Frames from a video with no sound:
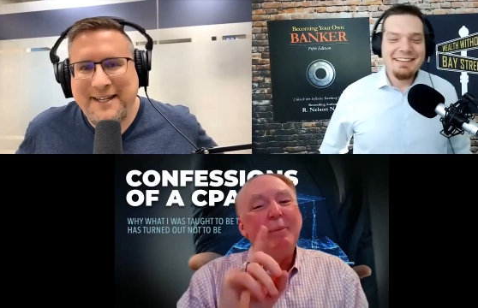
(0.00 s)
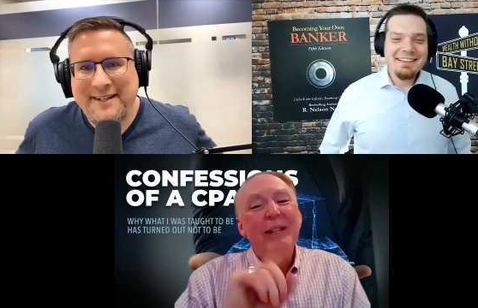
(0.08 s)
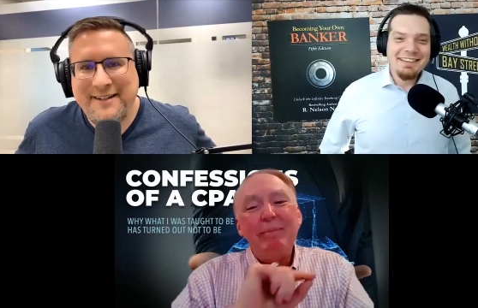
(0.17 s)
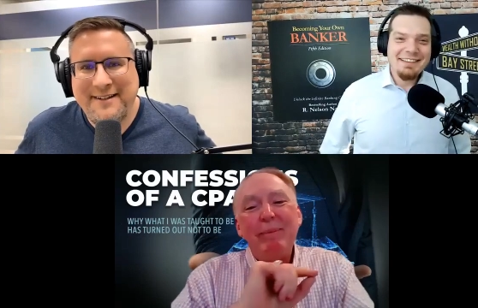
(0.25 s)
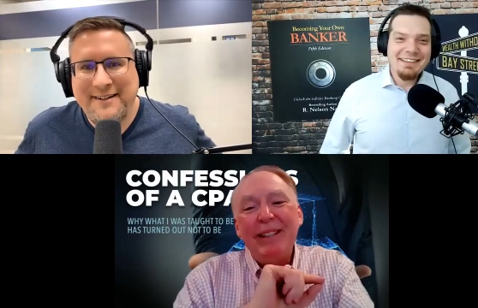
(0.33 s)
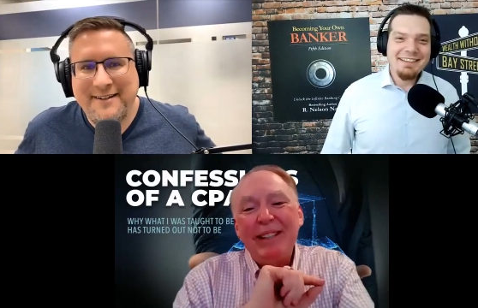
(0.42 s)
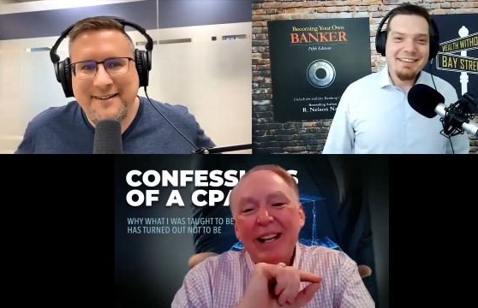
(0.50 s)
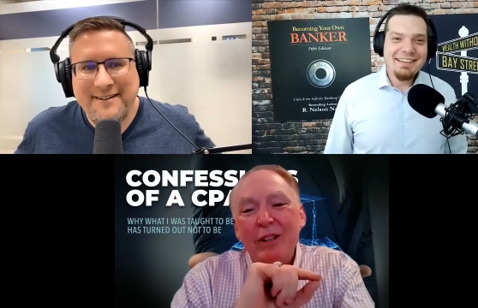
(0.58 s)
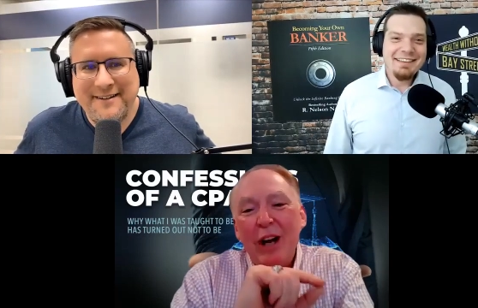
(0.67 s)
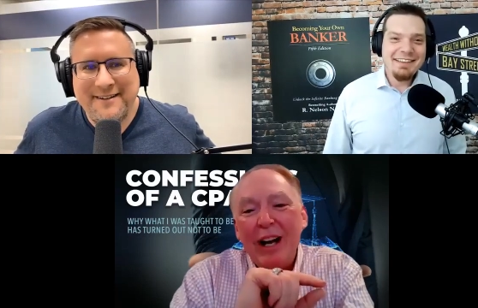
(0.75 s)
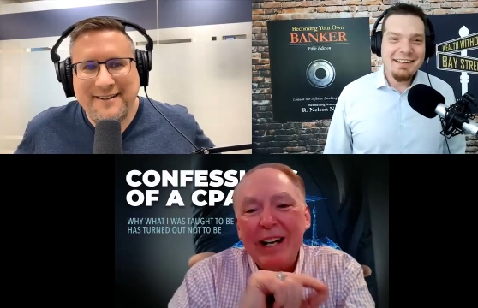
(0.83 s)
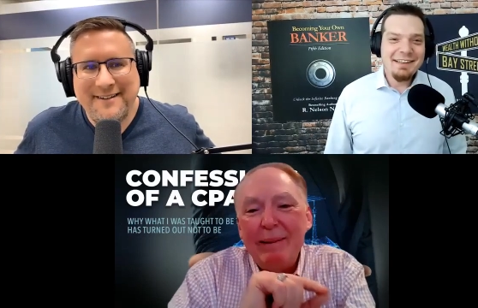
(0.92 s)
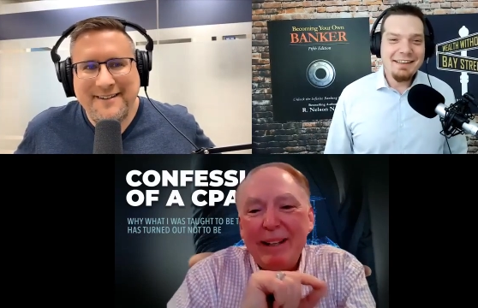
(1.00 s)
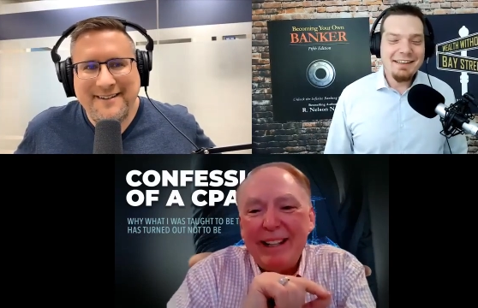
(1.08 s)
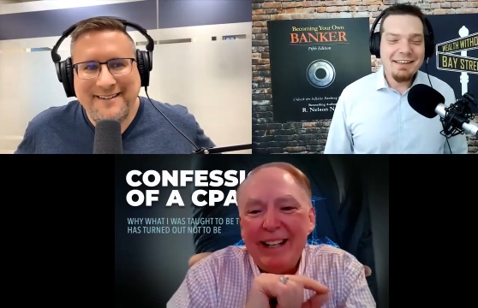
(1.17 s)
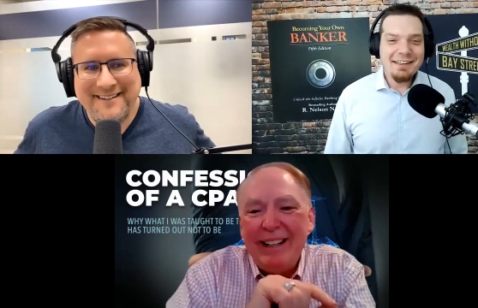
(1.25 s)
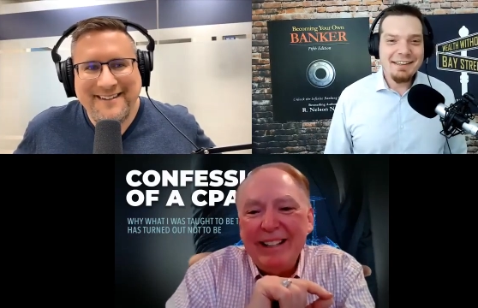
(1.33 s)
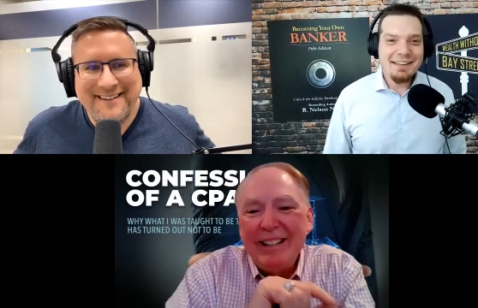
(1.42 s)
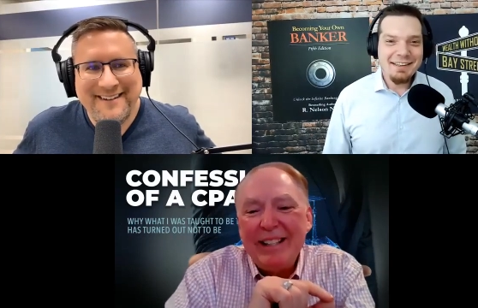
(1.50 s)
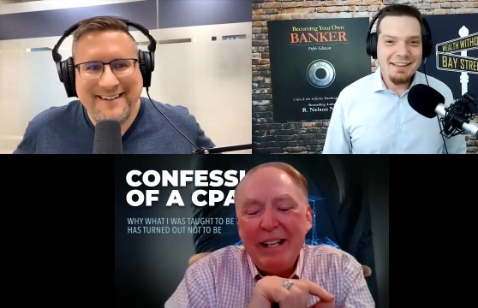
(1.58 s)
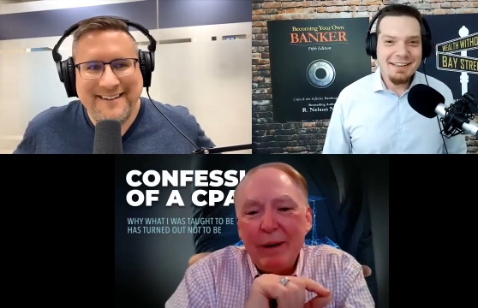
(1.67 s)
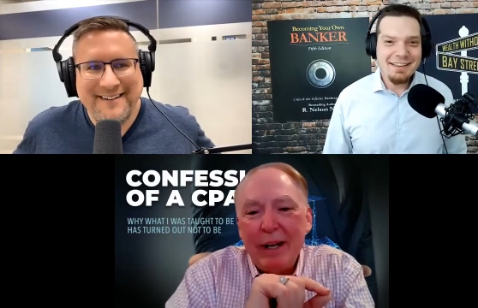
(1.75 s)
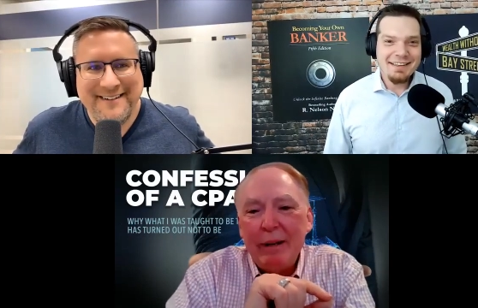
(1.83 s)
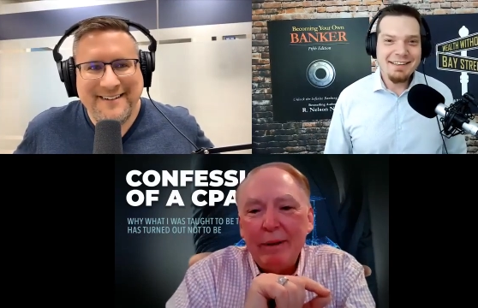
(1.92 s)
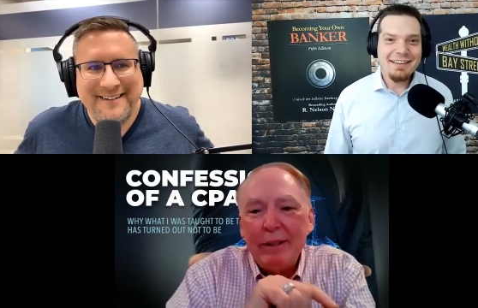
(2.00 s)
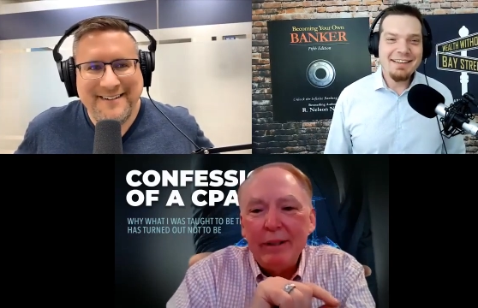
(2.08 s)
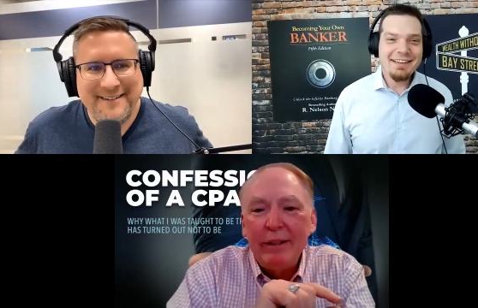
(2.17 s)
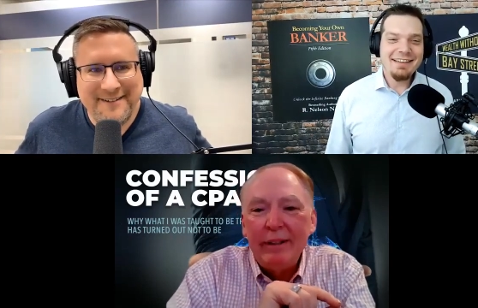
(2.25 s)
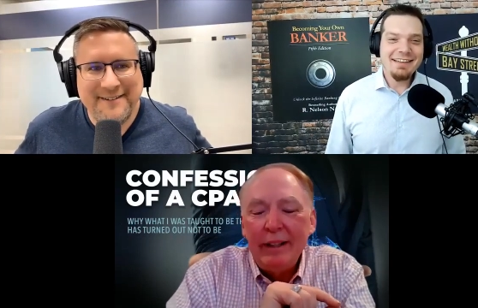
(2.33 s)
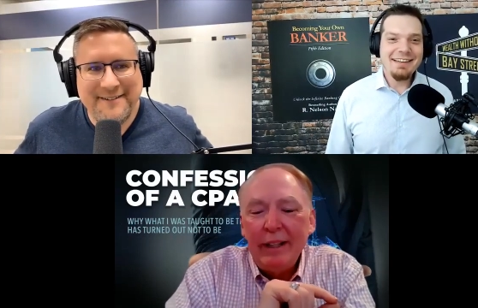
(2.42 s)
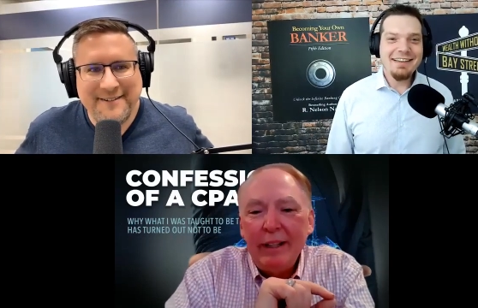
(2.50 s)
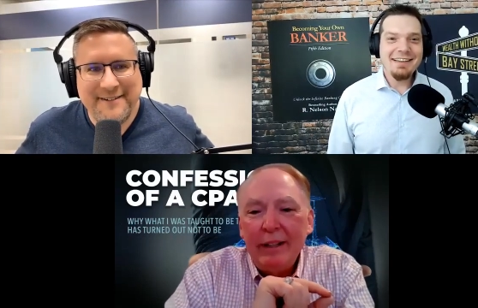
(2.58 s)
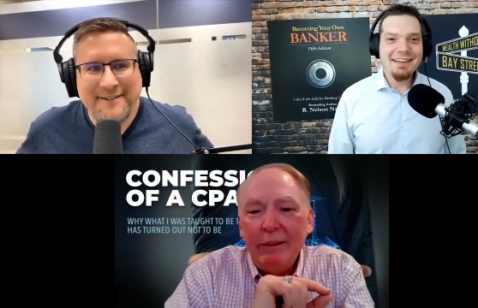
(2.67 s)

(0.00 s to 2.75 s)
Speaker 1: And talking about that unseen rate of return,